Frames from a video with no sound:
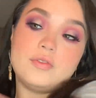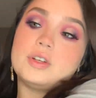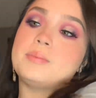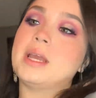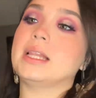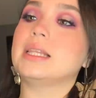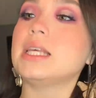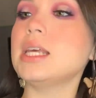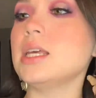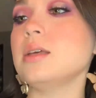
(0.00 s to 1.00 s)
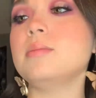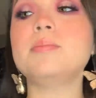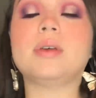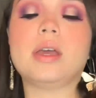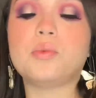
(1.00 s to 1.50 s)
for my
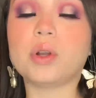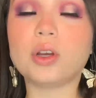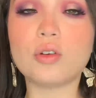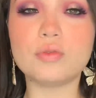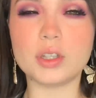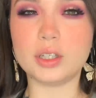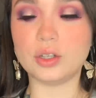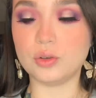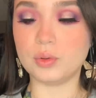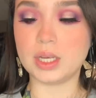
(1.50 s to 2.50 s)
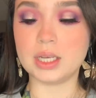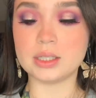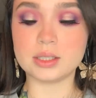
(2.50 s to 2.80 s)
lip, I want to go really nudie.